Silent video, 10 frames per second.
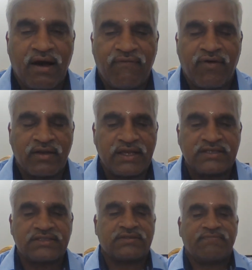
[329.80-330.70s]
for
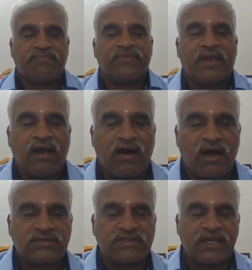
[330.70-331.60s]
this
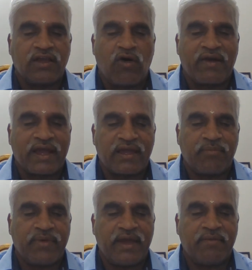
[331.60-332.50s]
single
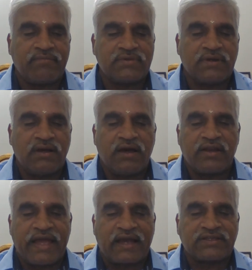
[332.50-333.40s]
overhanging beam?
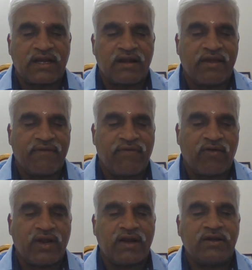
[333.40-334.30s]
Reaction already
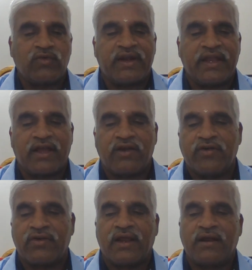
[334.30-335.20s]
found out 20
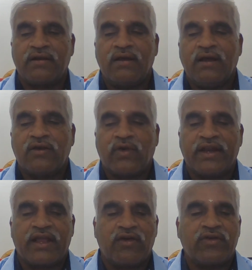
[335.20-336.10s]
kilonewton,
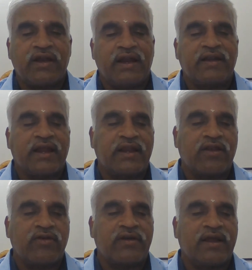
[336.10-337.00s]
20 kilonewton and 10
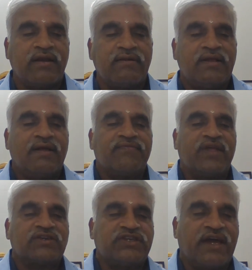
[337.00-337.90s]
kilonewton.
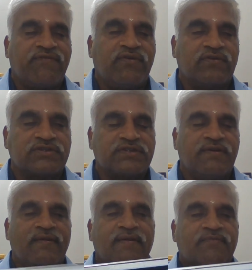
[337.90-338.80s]
The shear force.
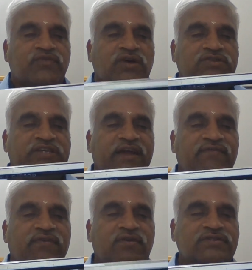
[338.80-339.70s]
So shear
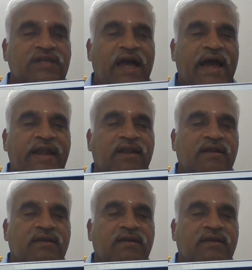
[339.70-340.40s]
force at